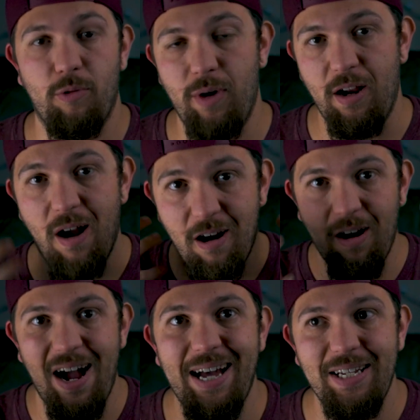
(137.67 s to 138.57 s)
the way
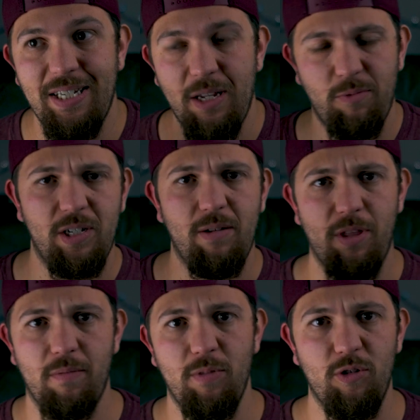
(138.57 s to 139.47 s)
our eyes see when
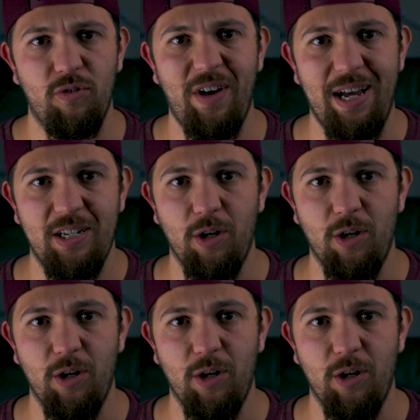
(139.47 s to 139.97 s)
something moves fast.